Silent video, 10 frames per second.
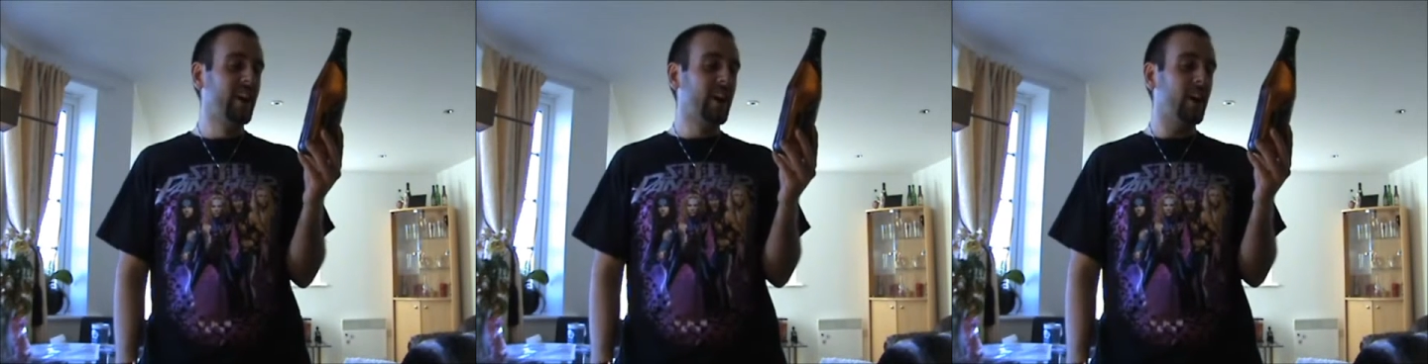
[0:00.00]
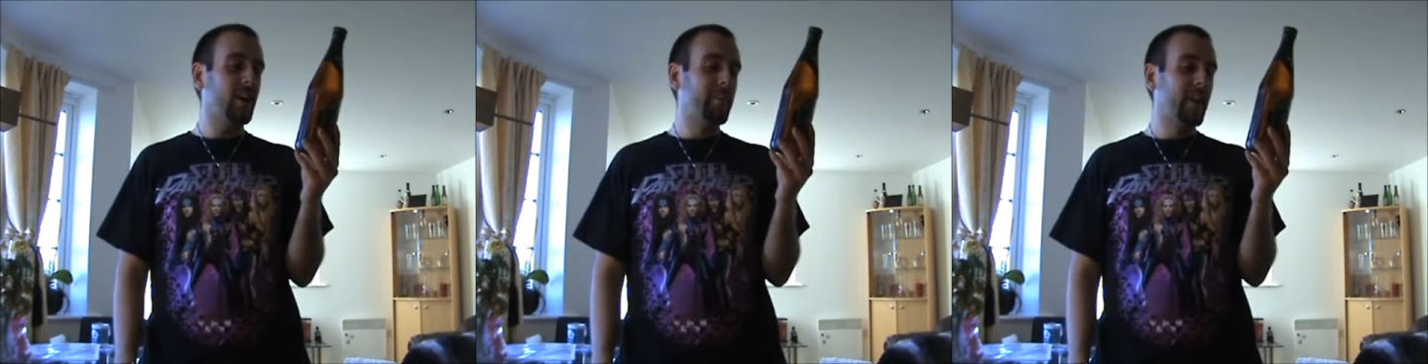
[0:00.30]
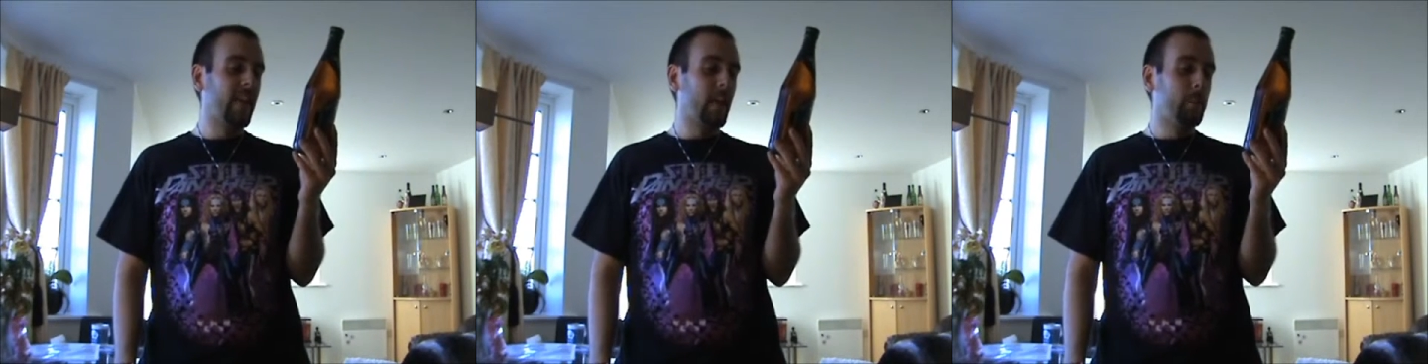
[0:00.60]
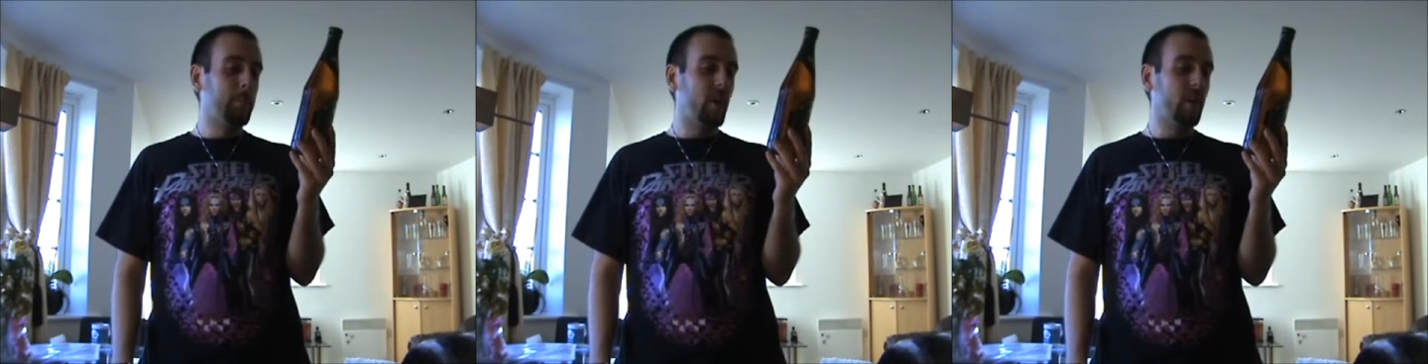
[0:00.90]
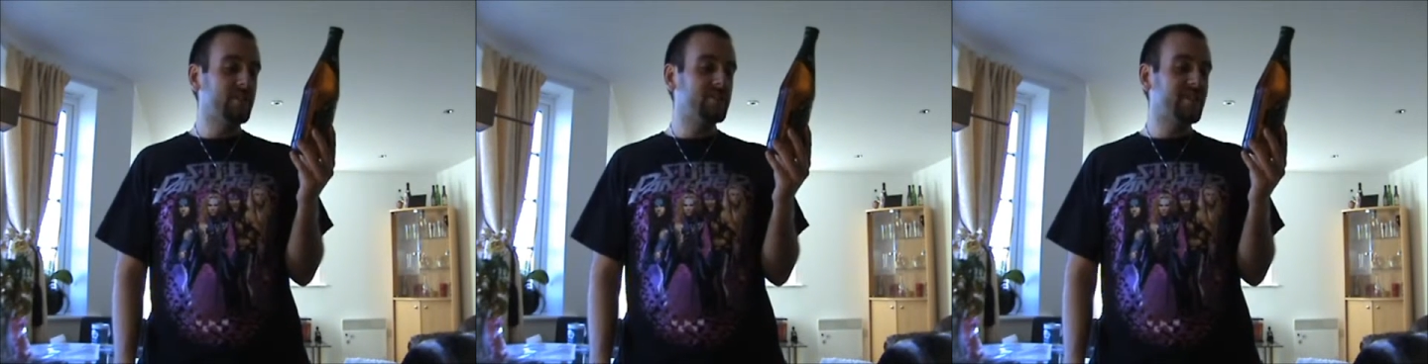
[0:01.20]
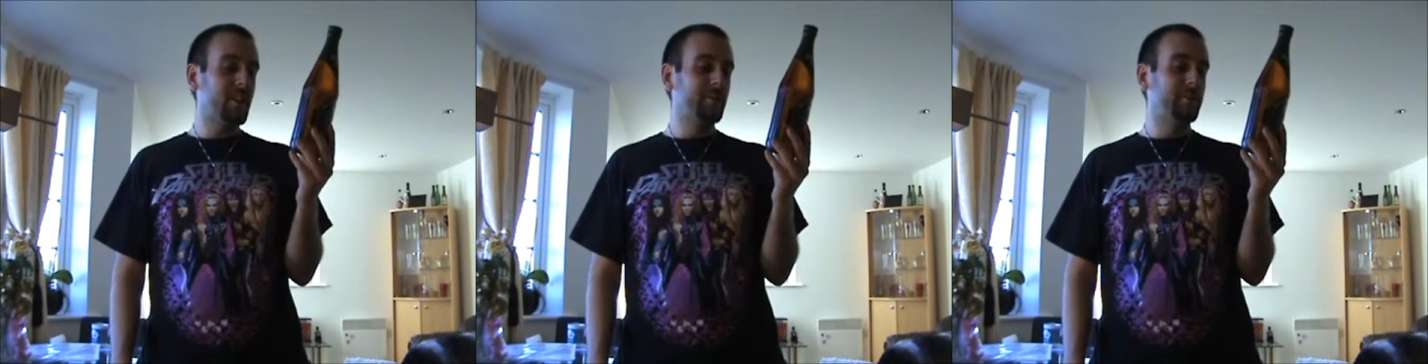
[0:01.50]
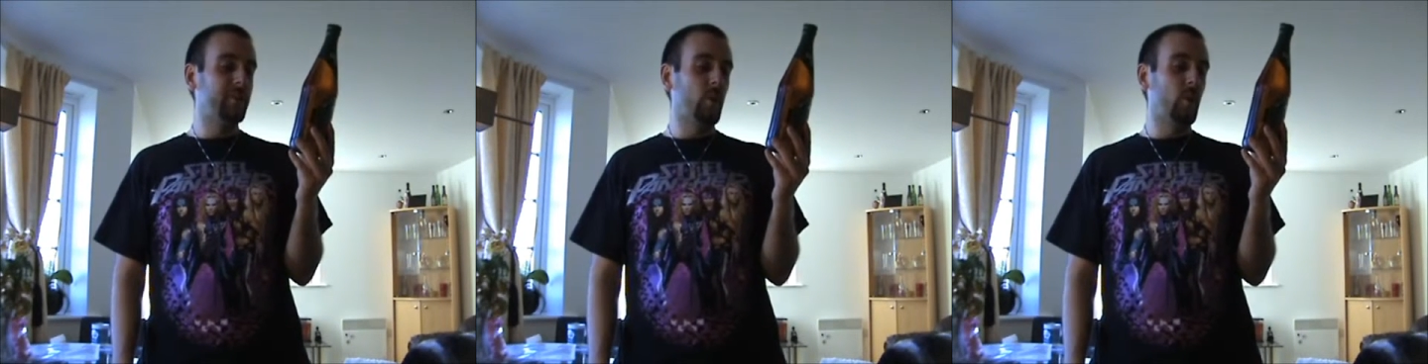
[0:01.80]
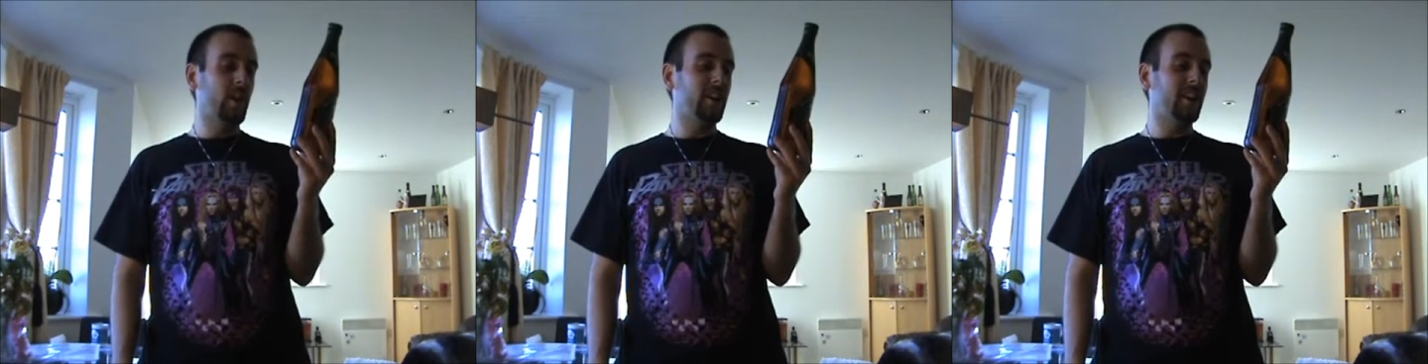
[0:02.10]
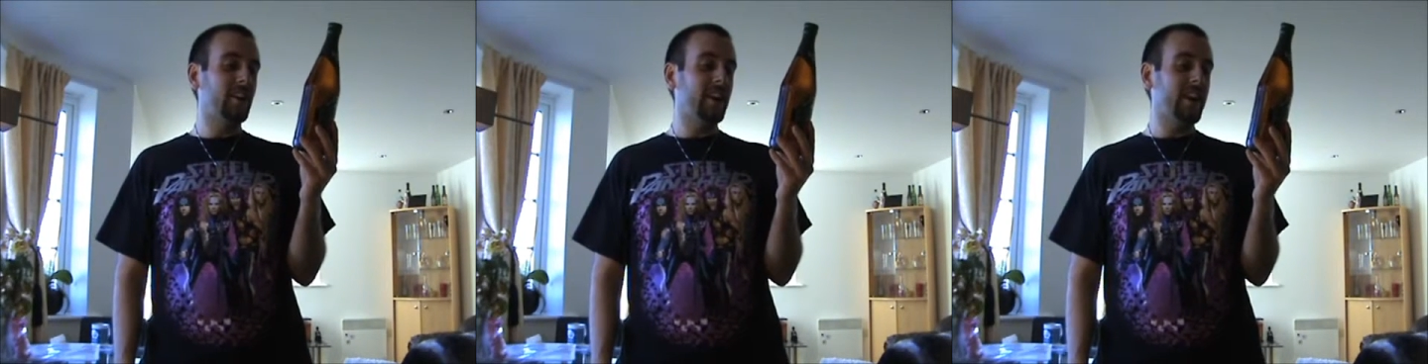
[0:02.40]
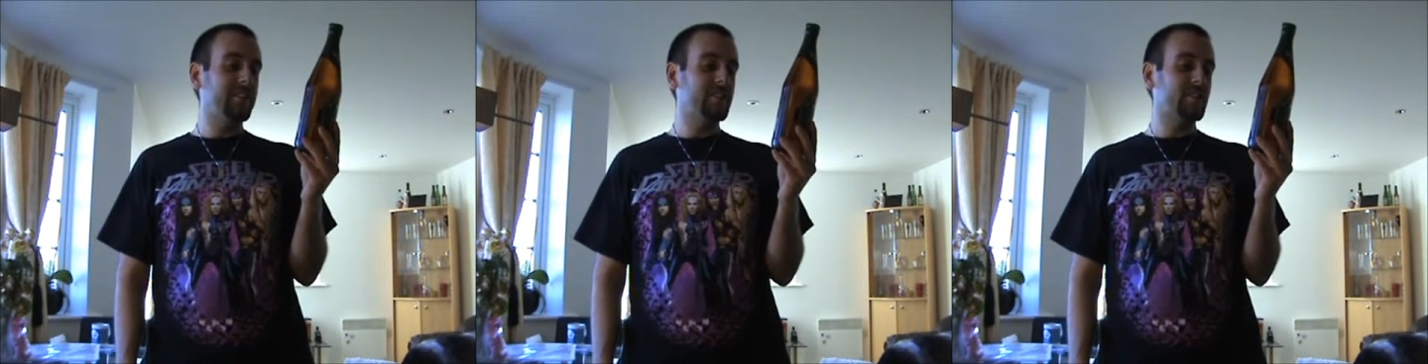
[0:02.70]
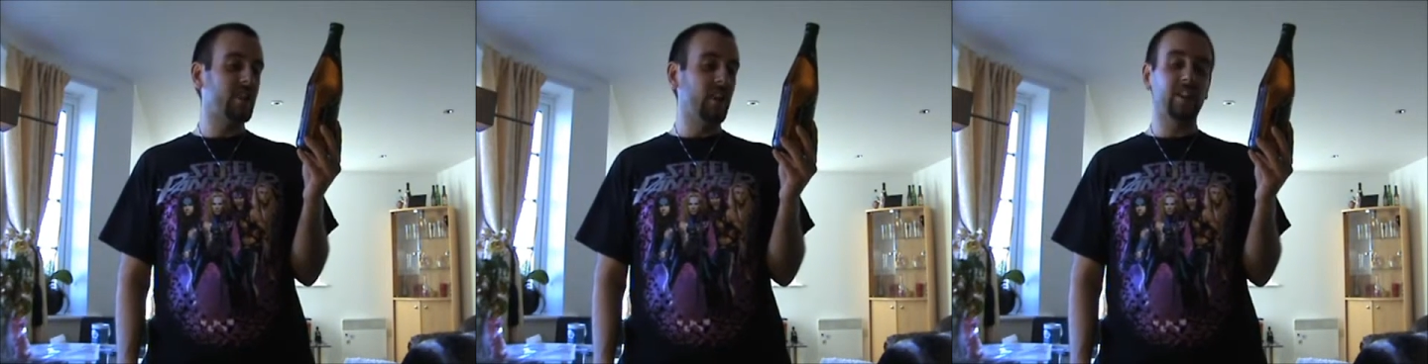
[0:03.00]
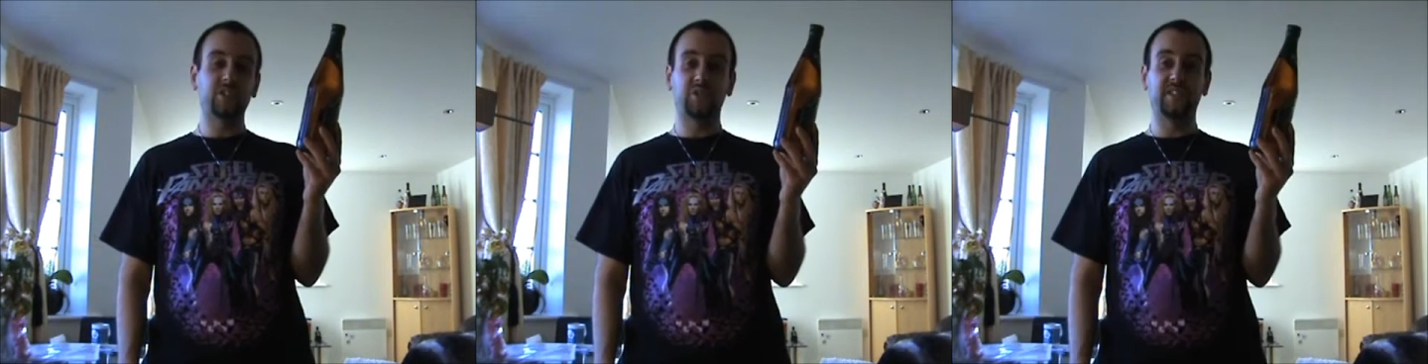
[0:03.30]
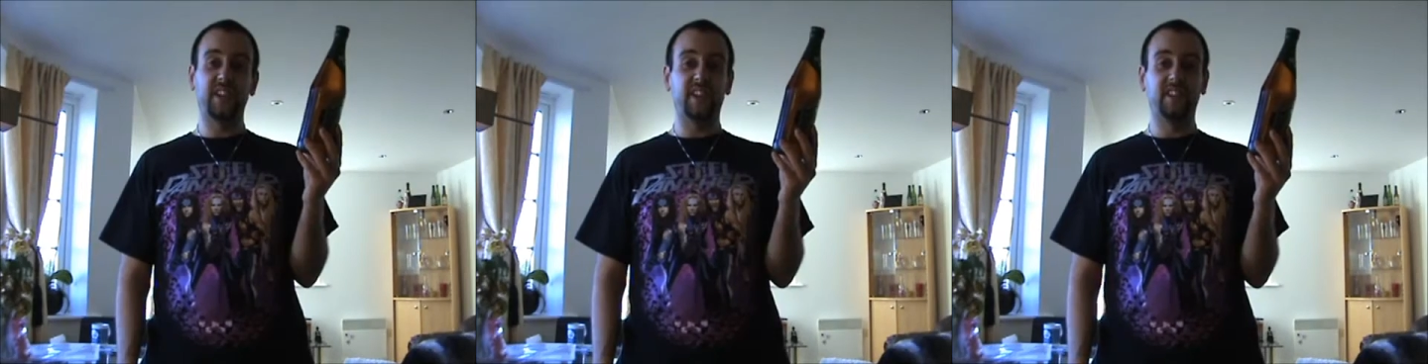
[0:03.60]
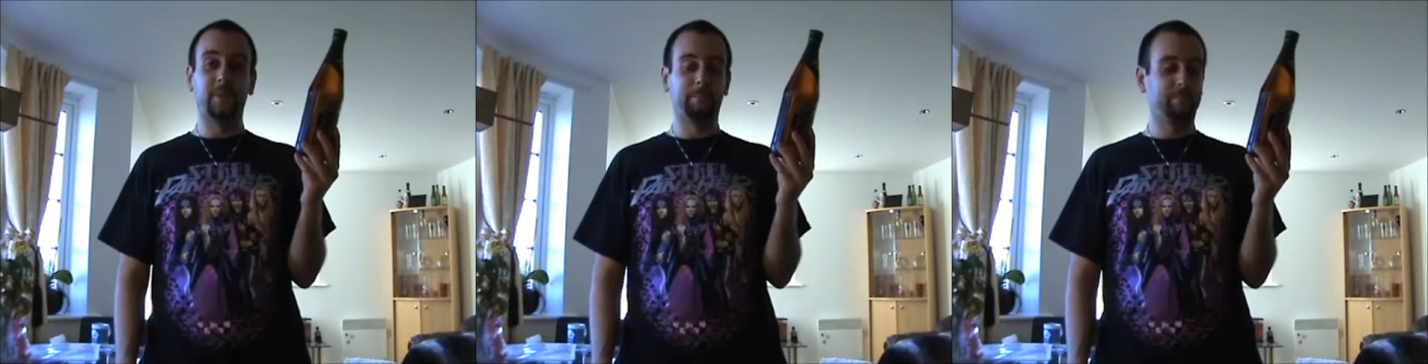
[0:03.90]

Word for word: Um, Ponceau 4R and Tartrazine.